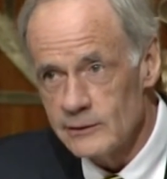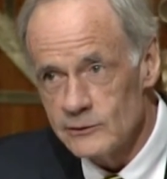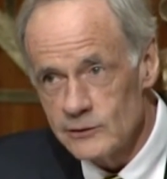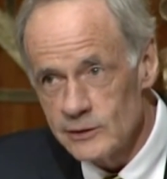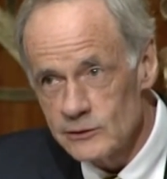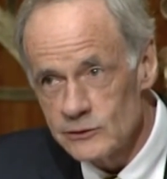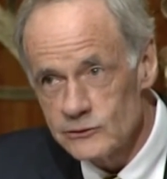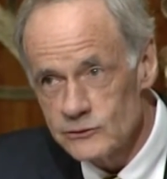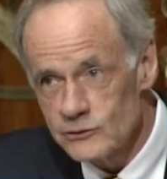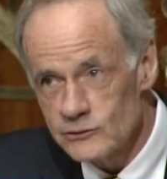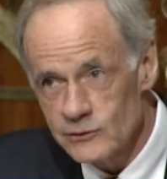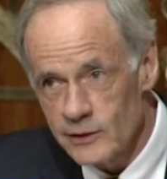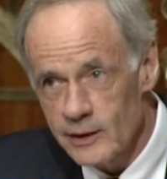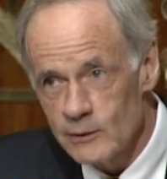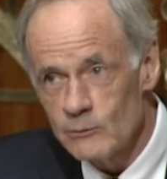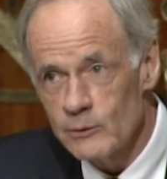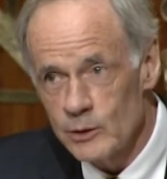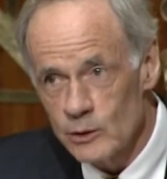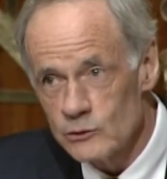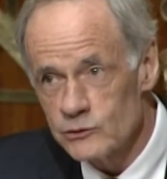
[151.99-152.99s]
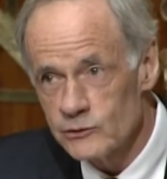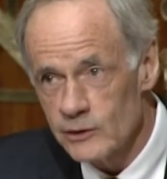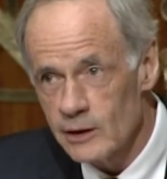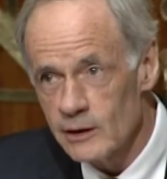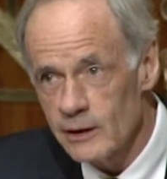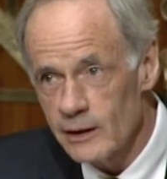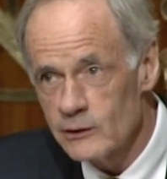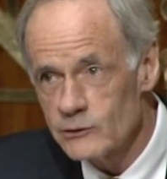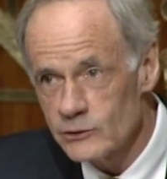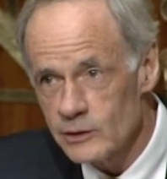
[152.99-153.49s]
Needless to say, we don't sell
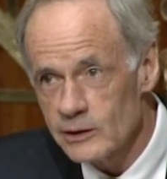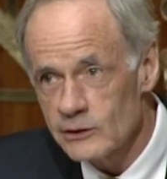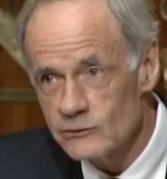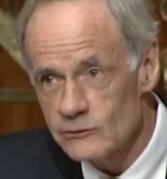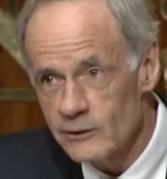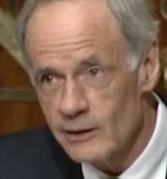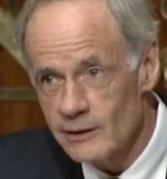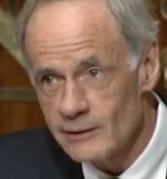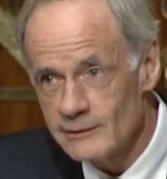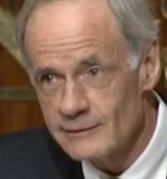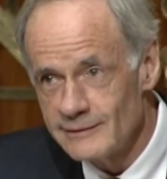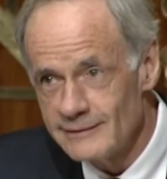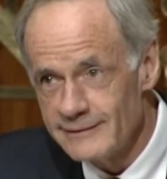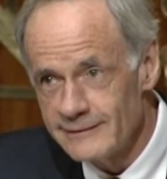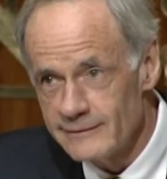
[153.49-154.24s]
a lot of chickens there.